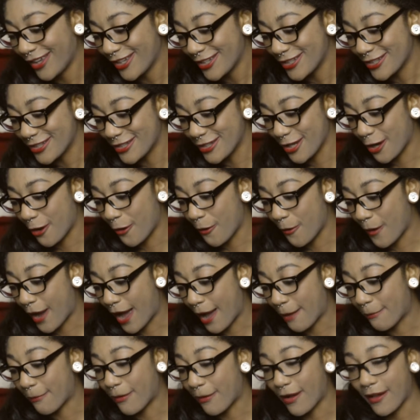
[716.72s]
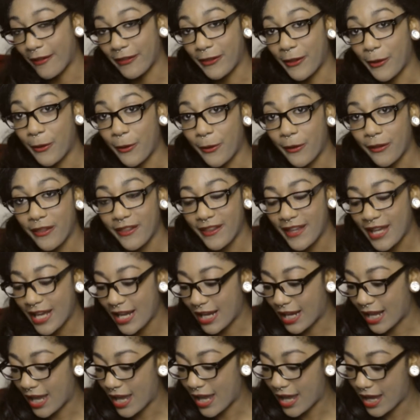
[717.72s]
So I bought the whole
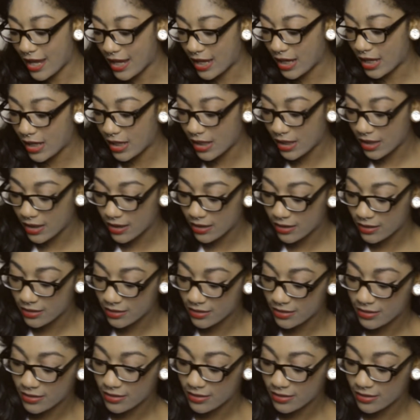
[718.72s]
thing, and